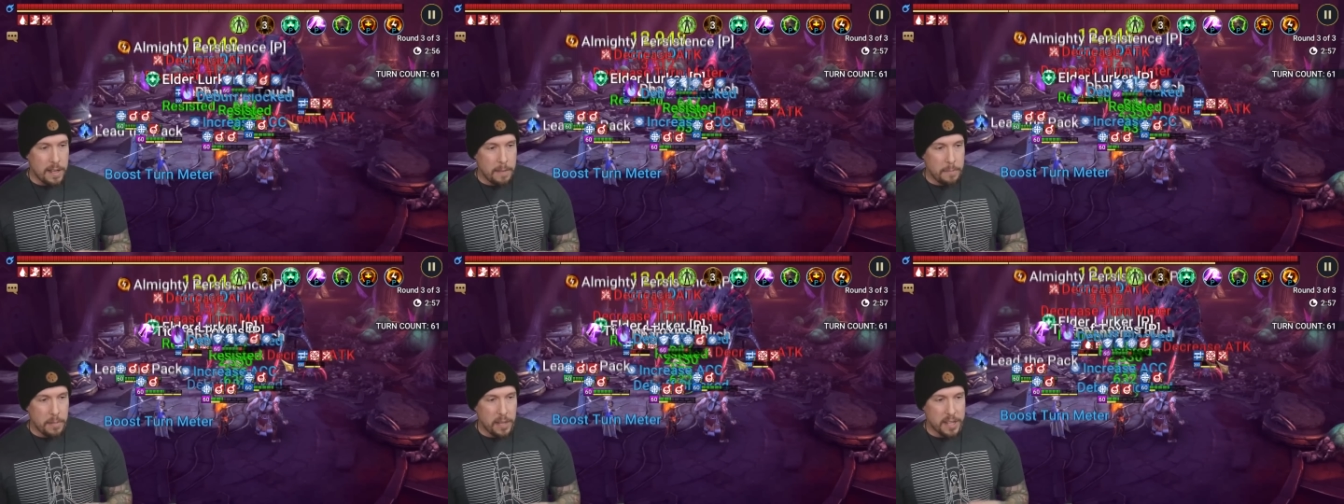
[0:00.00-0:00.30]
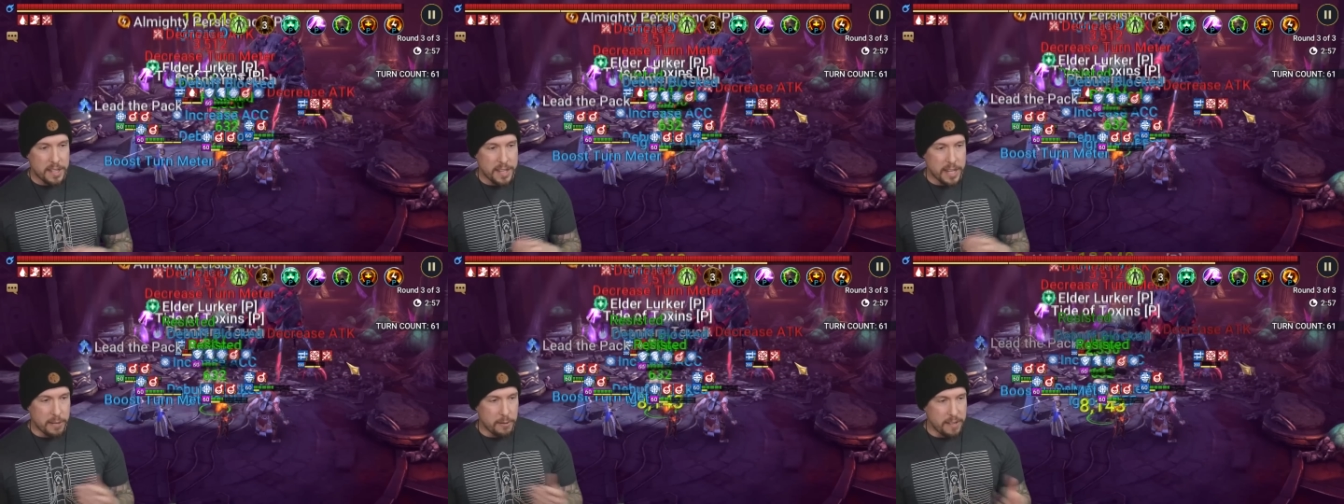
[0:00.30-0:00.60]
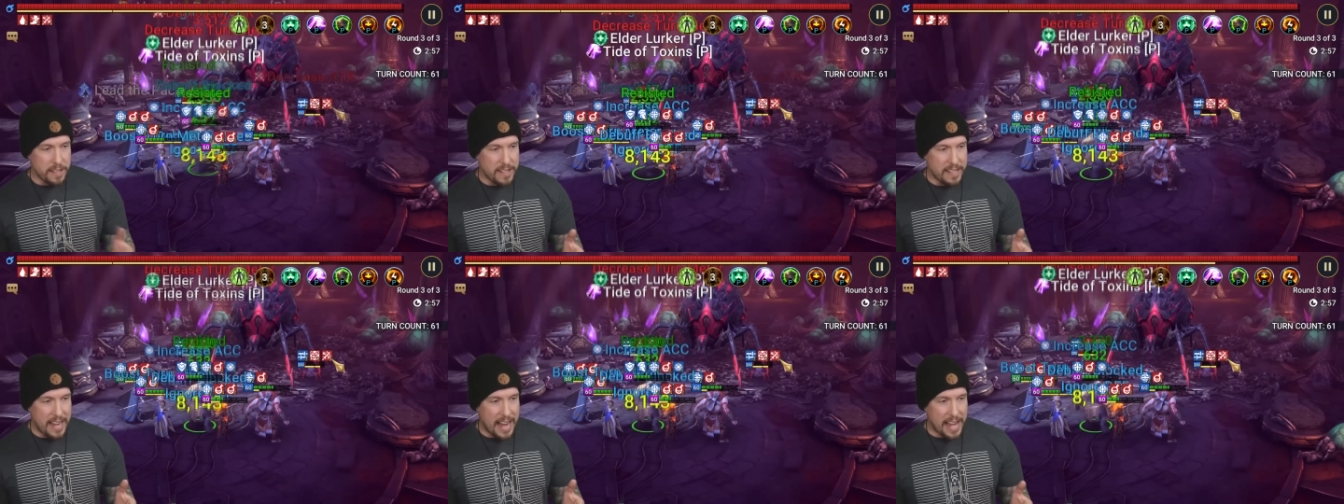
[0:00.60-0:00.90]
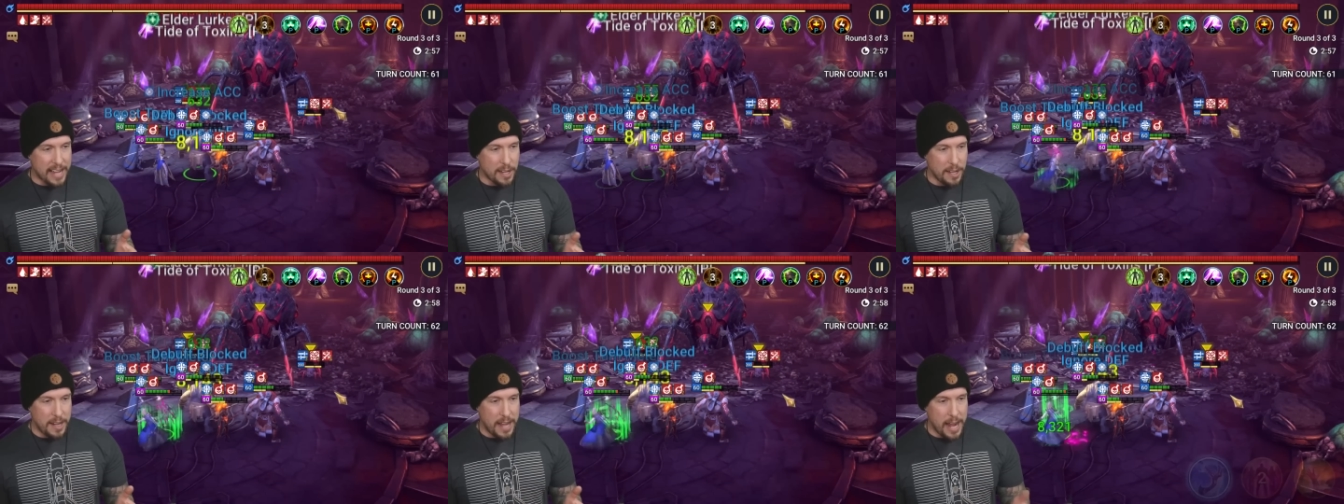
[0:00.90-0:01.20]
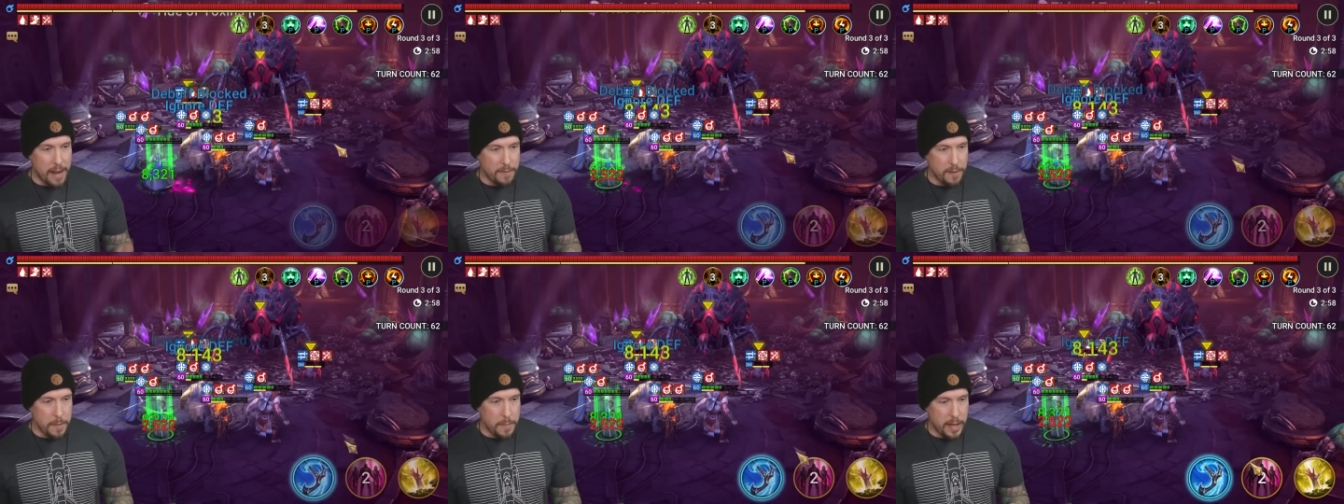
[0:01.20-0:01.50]
Place decreased attack on
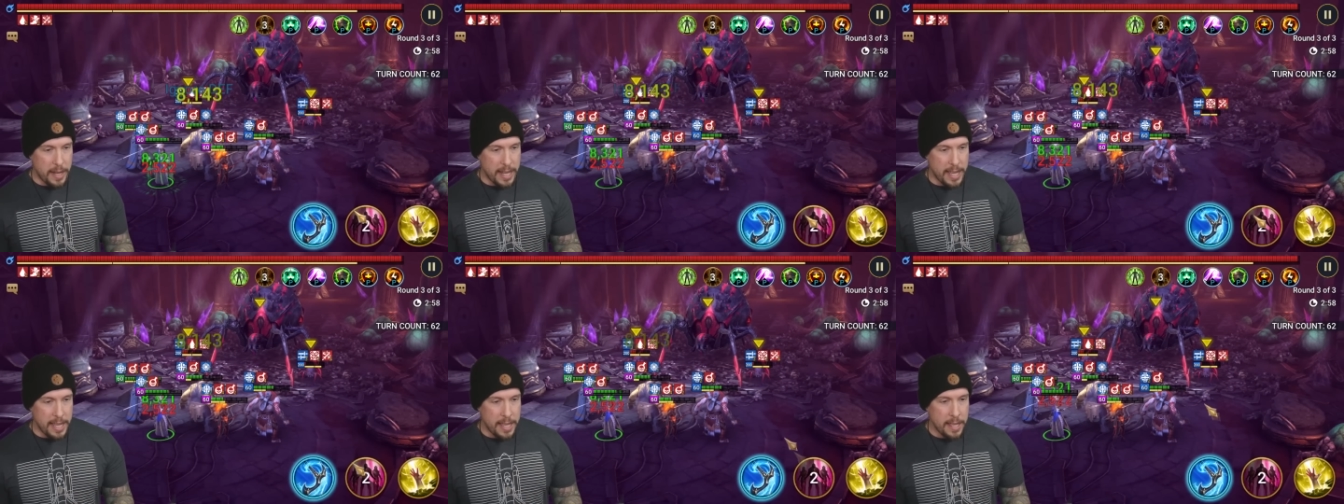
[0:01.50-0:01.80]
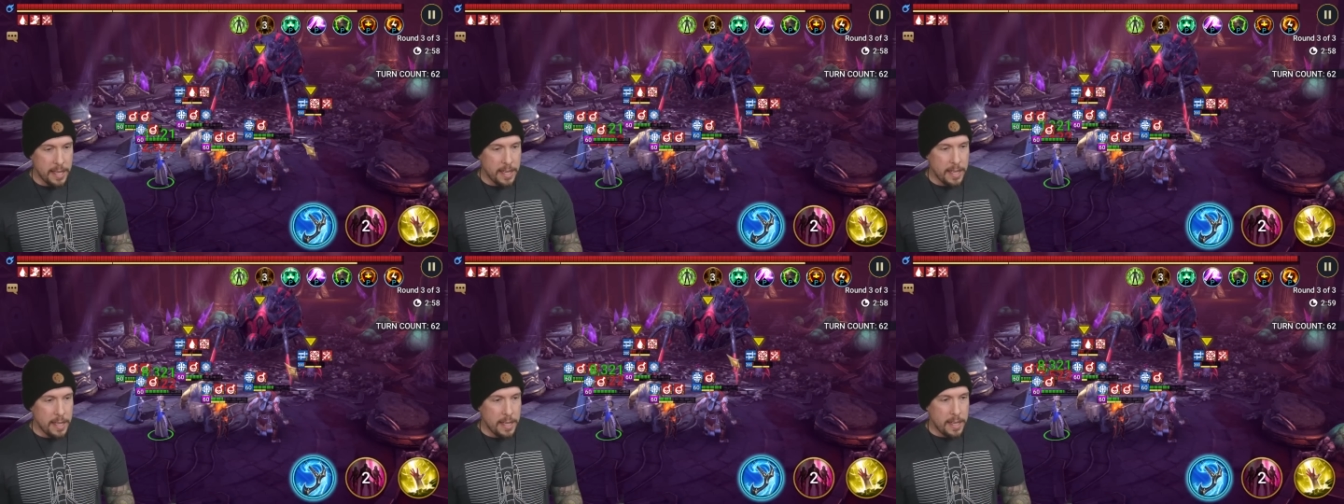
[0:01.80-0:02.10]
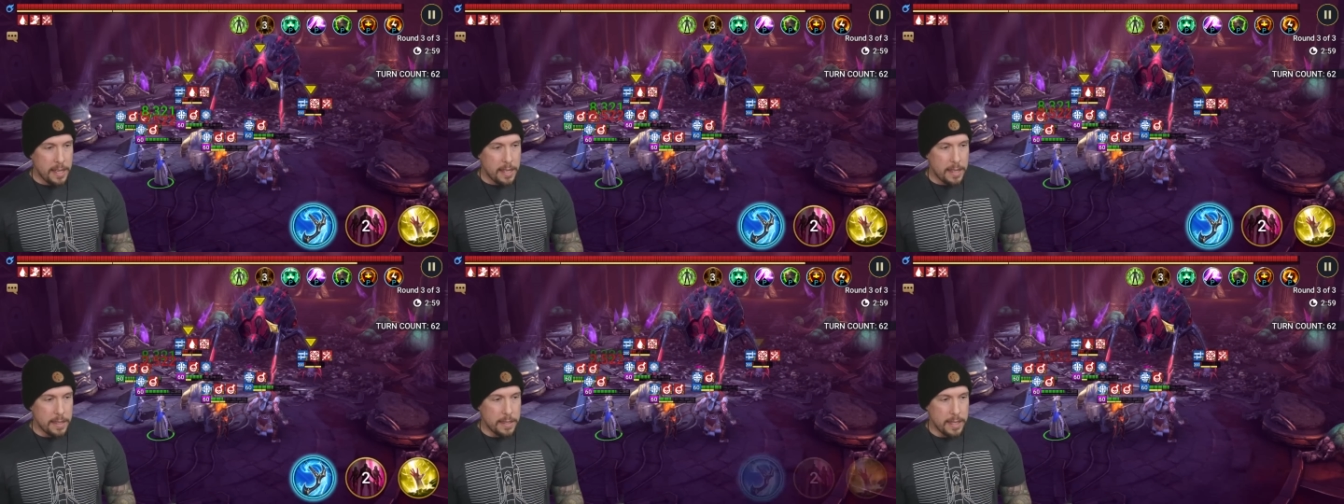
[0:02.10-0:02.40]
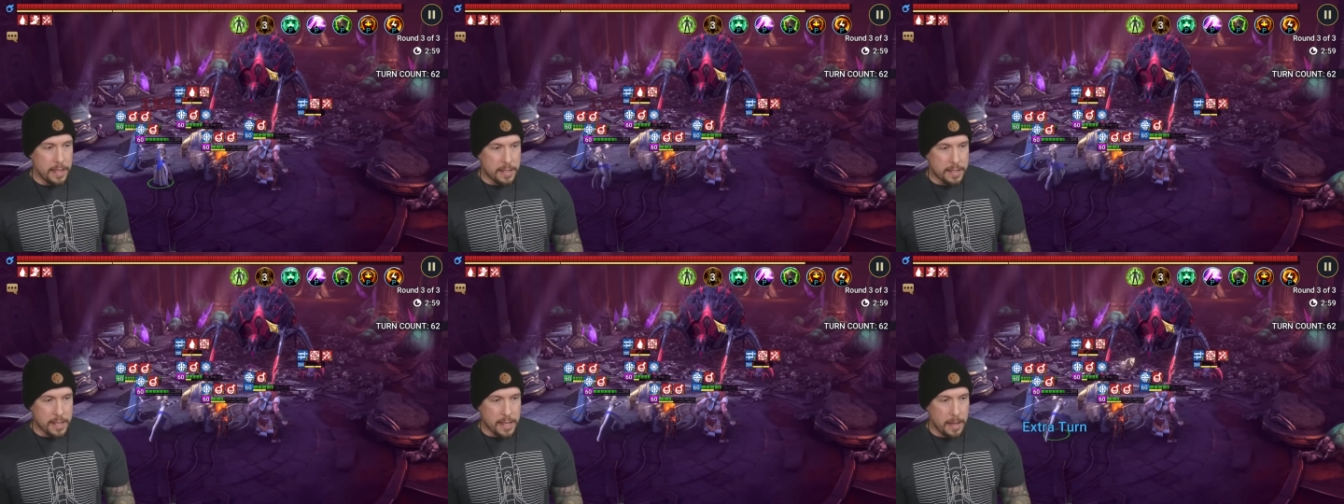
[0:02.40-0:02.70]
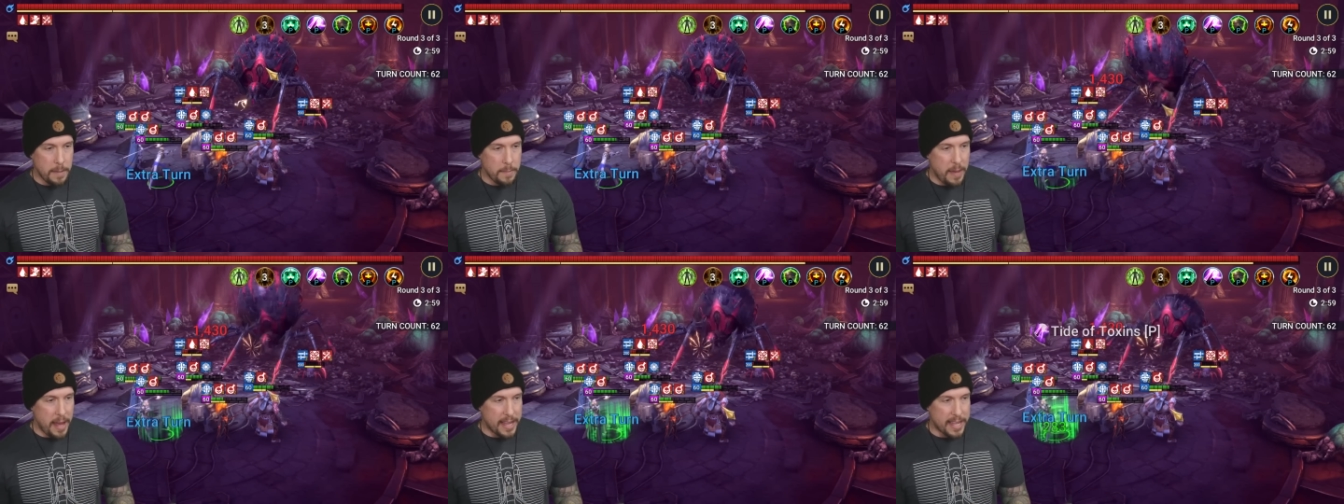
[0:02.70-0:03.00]
everybody. Let's
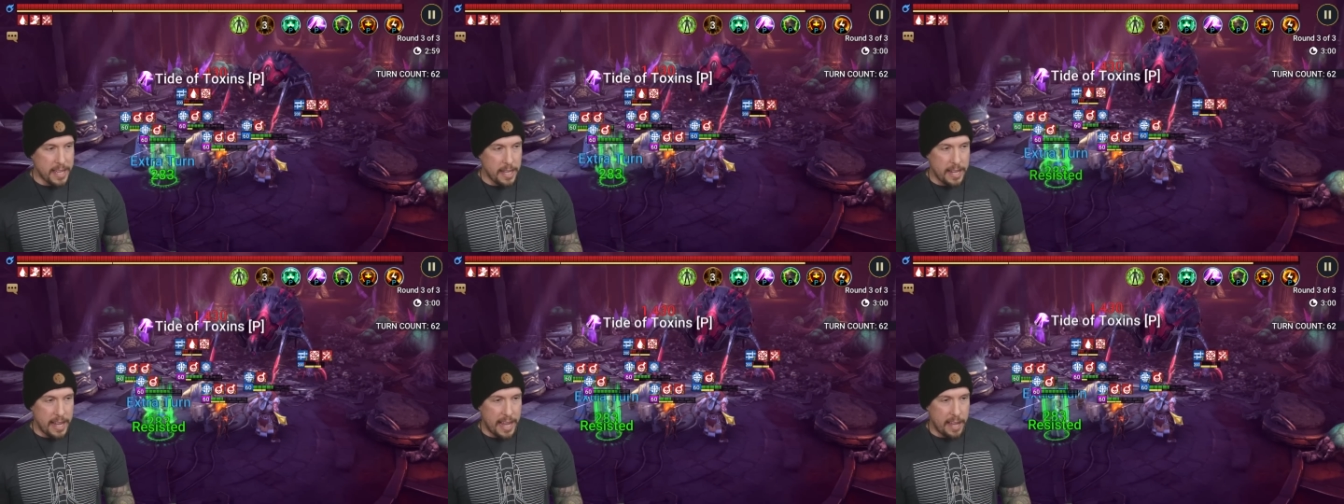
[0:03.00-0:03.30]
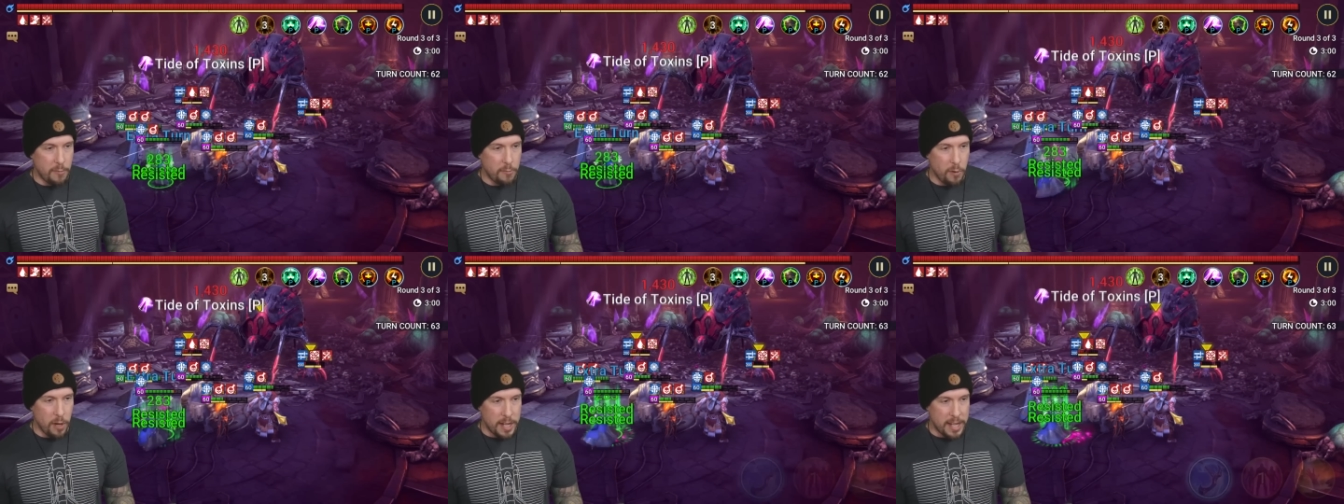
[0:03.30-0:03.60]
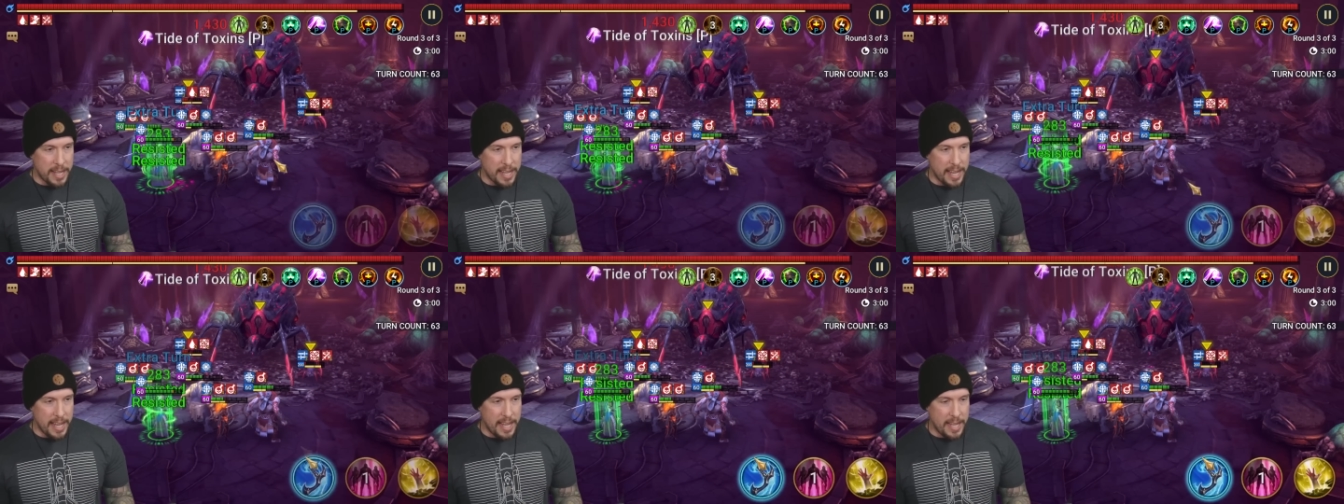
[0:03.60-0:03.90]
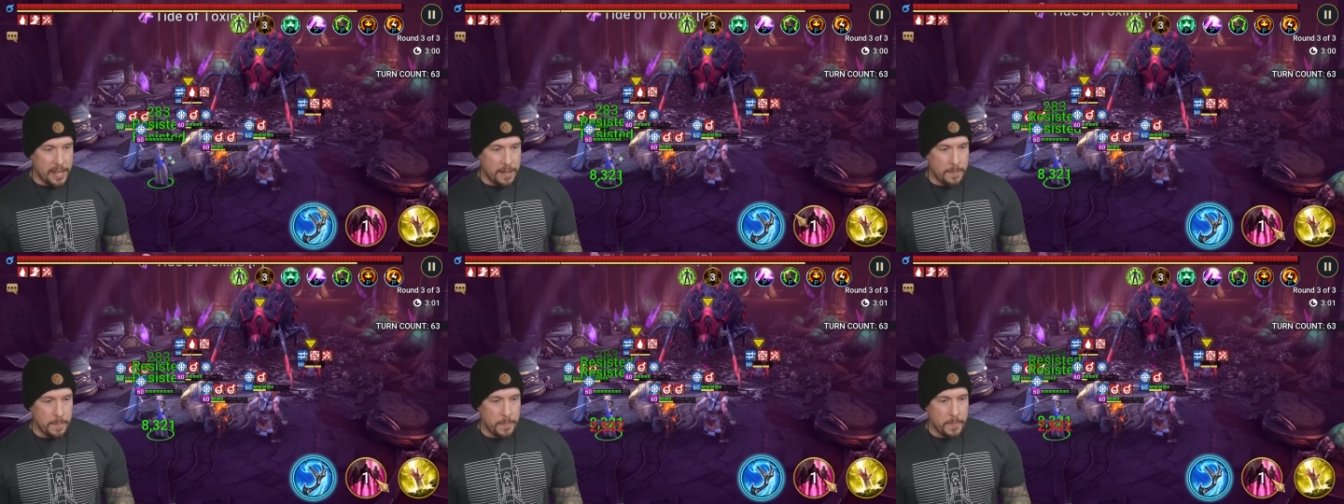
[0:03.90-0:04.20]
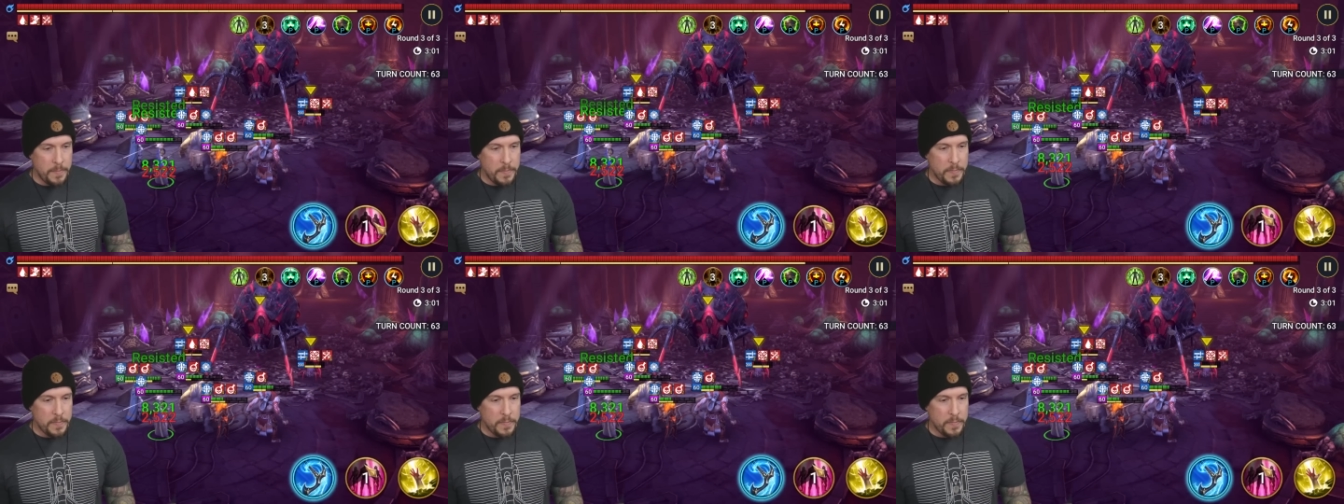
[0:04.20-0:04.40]
come back in A1 again.